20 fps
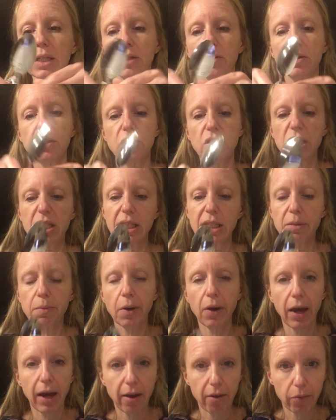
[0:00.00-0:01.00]
So it's just
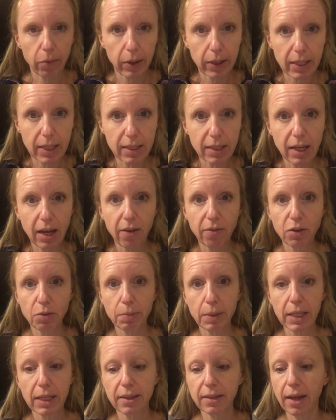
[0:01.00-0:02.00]
about halfway, it doesn't have to
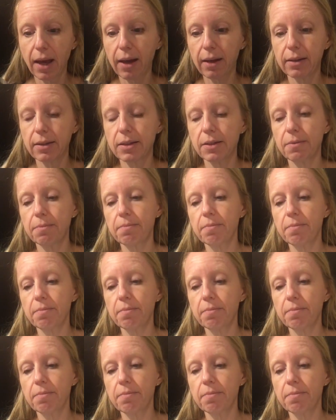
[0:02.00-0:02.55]
be exact.